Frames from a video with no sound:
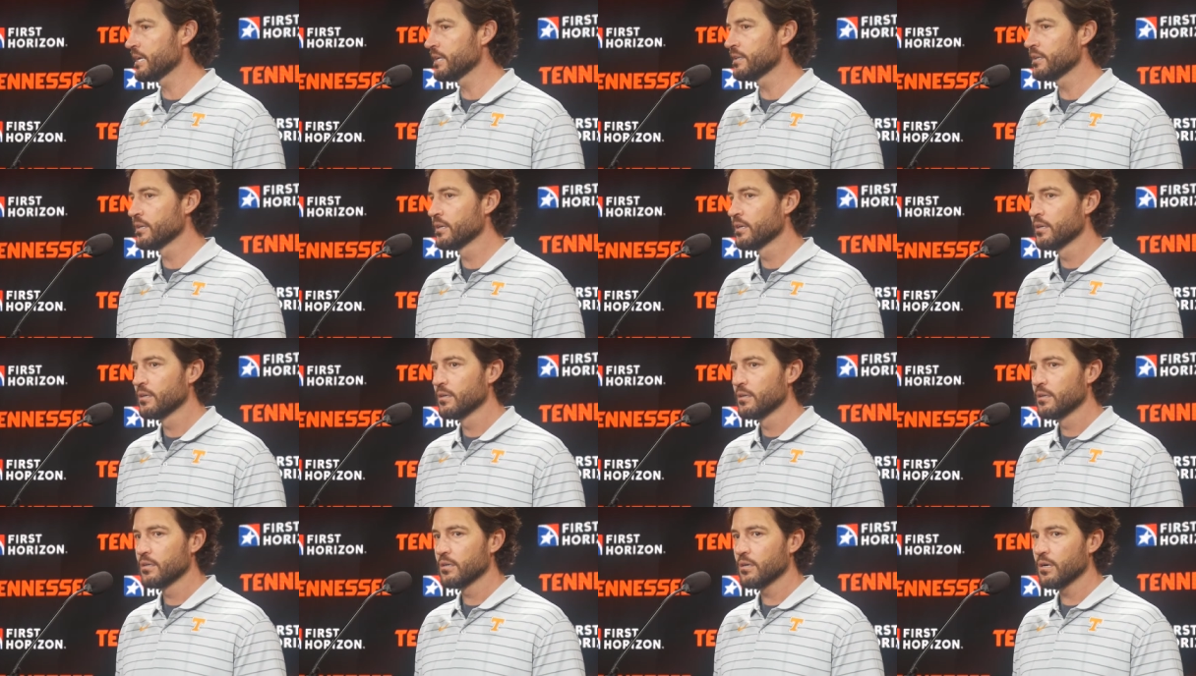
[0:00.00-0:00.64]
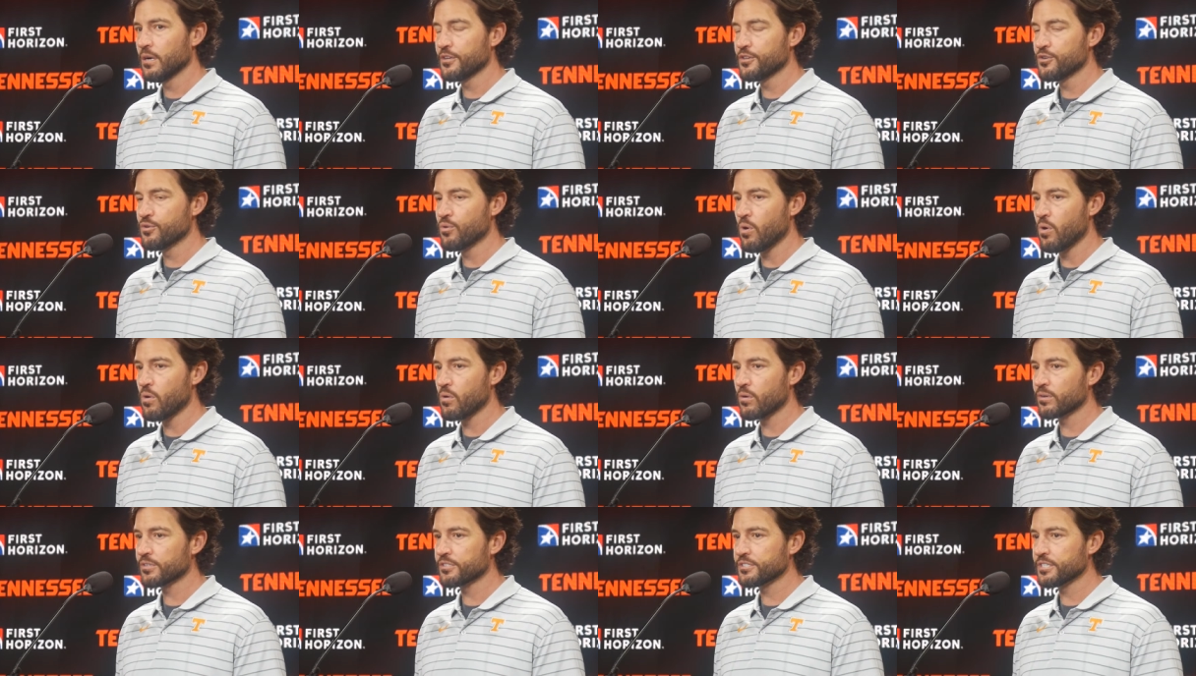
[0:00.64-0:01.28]
And you
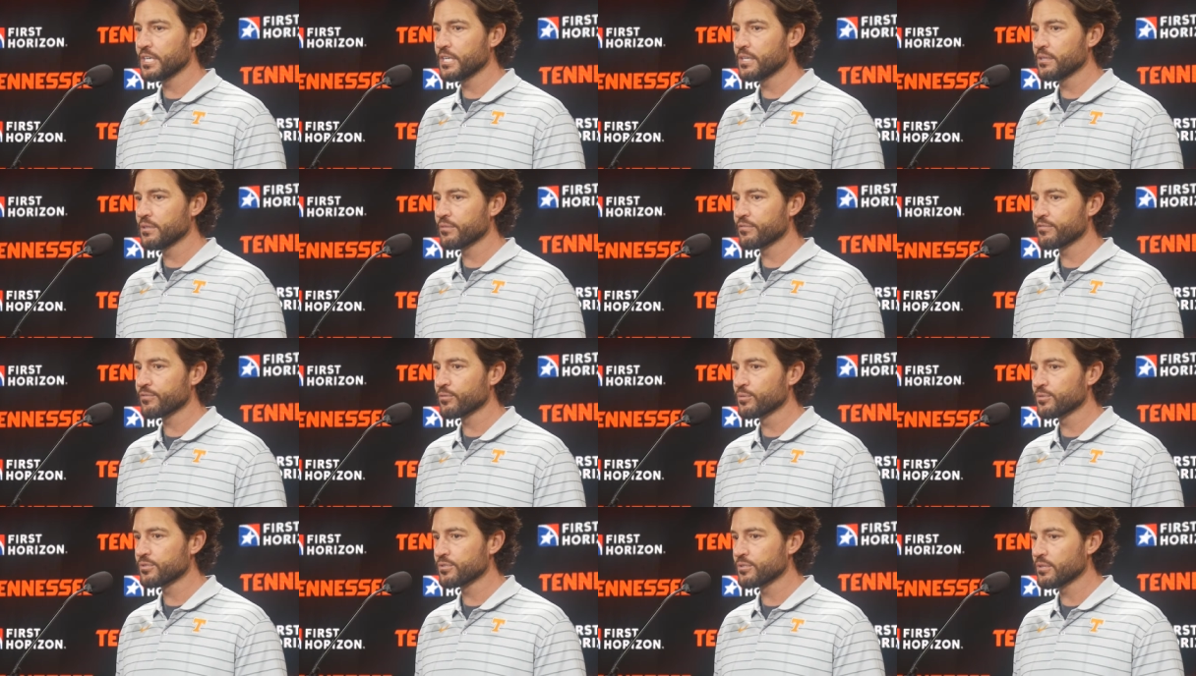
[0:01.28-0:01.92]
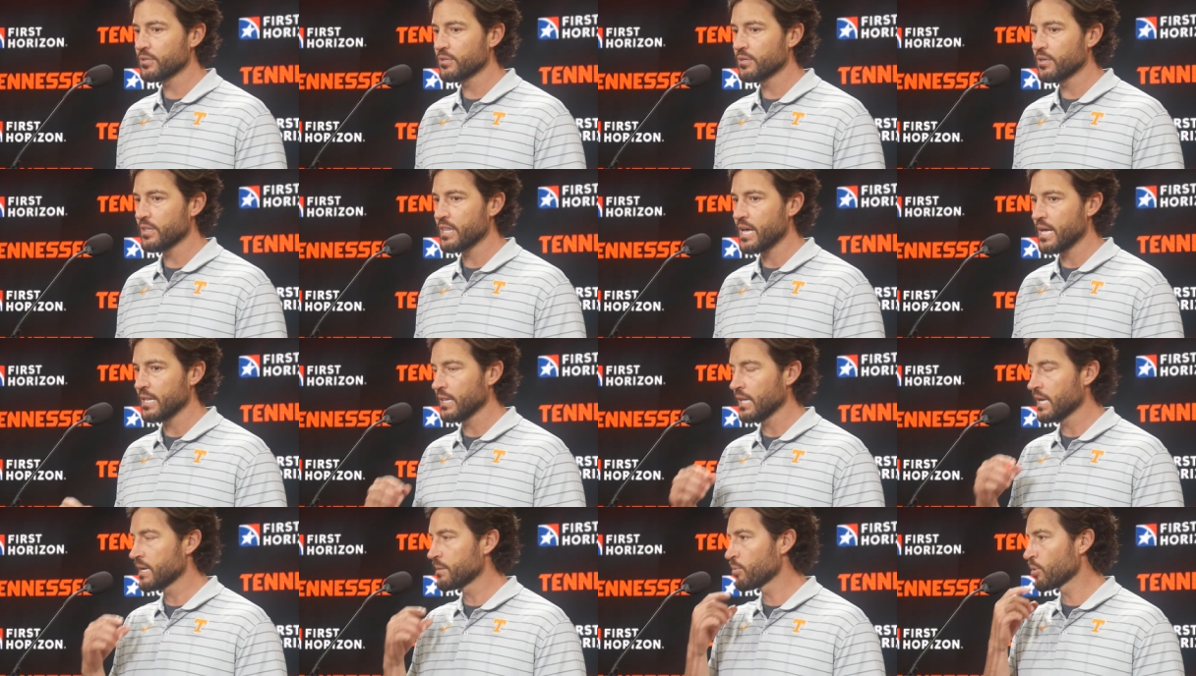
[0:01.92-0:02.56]
all are seeing the fruits of
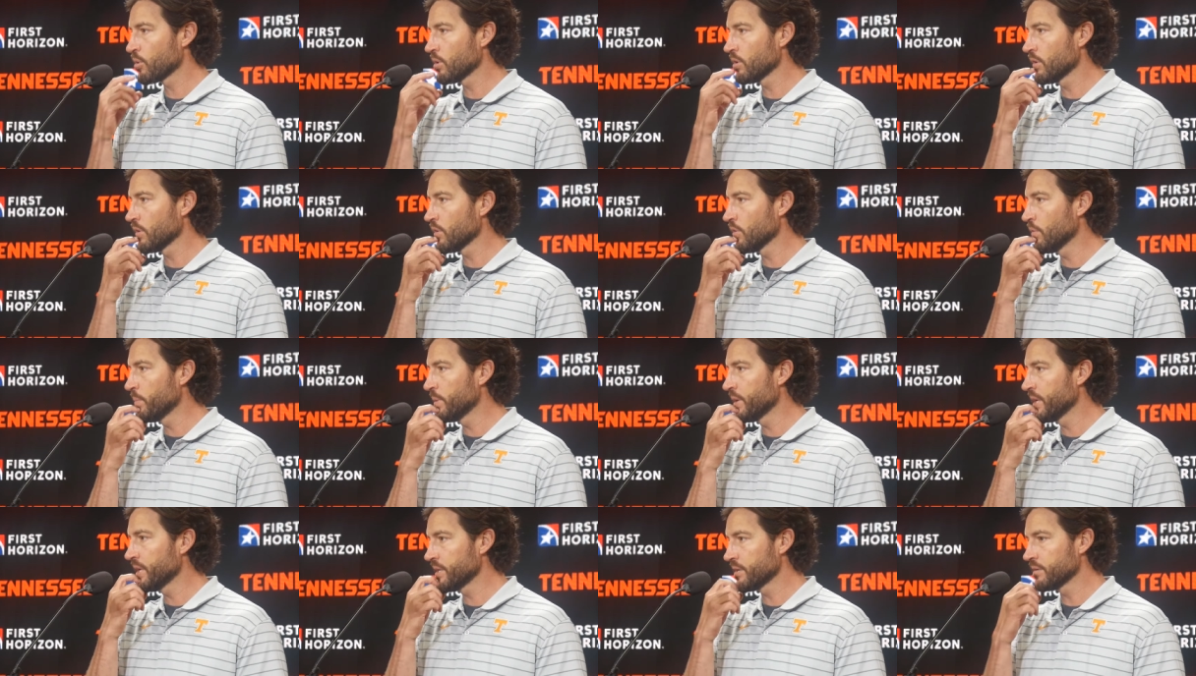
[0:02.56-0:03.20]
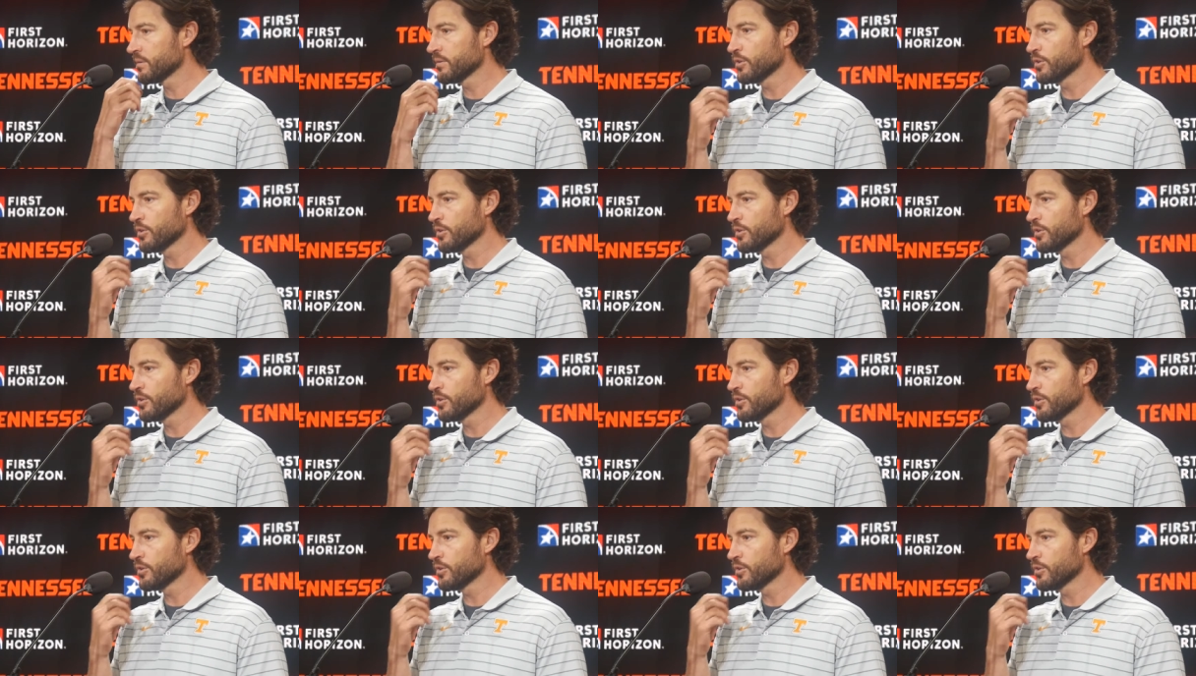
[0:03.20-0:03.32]
that labor a little bit.